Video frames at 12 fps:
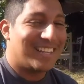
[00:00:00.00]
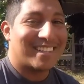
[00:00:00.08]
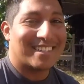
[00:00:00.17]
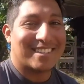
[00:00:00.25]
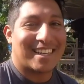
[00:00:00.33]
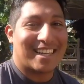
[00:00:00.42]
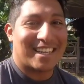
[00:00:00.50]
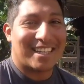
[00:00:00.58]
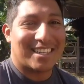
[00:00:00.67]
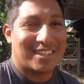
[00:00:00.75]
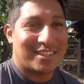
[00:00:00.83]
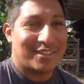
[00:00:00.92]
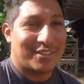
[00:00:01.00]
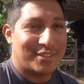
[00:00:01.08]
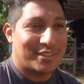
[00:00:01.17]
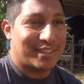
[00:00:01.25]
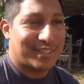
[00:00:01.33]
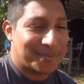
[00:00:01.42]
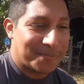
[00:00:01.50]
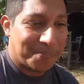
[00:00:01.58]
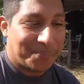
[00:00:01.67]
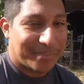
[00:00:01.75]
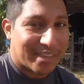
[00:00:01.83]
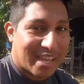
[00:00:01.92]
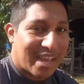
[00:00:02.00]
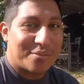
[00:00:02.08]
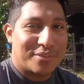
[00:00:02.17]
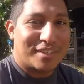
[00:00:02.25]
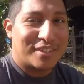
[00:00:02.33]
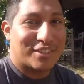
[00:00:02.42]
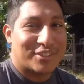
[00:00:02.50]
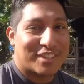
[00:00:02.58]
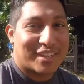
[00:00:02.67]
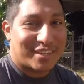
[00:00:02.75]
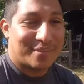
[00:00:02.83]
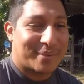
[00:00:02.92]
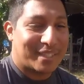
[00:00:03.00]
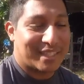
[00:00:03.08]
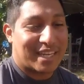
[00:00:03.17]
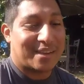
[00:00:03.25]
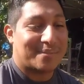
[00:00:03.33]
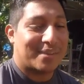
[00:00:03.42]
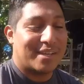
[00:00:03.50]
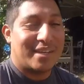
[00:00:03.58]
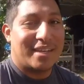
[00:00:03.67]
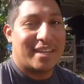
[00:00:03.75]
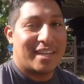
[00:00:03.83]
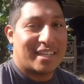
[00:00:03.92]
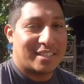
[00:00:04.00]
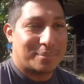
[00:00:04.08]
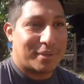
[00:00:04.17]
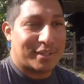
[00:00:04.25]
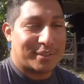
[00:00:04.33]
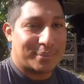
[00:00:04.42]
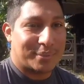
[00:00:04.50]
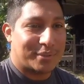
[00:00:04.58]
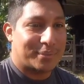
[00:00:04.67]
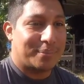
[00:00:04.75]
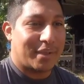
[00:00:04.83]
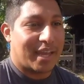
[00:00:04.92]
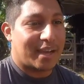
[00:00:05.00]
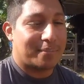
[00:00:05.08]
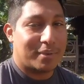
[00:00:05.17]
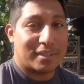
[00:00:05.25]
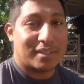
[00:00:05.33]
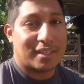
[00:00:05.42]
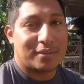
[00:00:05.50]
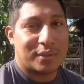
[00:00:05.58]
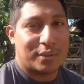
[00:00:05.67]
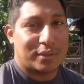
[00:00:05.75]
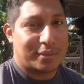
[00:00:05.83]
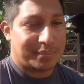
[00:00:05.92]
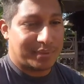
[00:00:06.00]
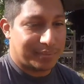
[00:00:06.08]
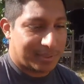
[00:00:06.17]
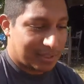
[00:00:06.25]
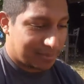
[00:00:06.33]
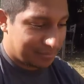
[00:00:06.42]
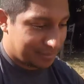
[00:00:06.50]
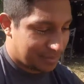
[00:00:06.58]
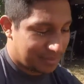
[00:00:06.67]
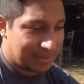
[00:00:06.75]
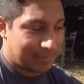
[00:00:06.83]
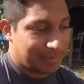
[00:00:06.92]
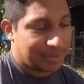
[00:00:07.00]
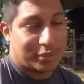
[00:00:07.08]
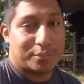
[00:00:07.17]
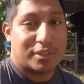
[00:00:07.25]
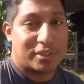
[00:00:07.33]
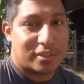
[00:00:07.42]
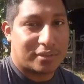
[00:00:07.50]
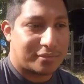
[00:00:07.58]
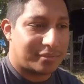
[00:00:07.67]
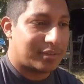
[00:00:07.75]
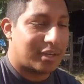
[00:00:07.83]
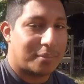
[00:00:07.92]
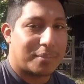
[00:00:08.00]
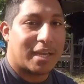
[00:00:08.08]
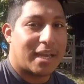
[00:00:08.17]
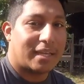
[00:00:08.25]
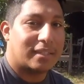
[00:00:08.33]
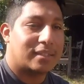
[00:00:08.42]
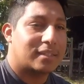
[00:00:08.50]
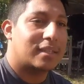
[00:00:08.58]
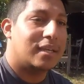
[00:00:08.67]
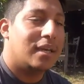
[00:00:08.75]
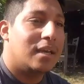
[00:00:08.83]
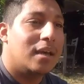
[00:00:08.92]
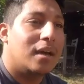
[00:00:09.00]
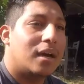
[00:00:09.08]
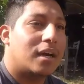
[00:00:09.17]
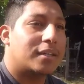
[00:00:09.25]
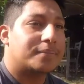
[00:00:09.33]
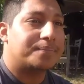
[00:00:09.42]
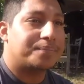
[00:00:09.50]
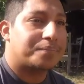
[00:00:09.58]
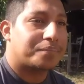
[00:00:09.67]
because I like using every little second of my time as possible. But yeah, plus I have to go dump some stuff because I have way too much stuff on my hands. Um,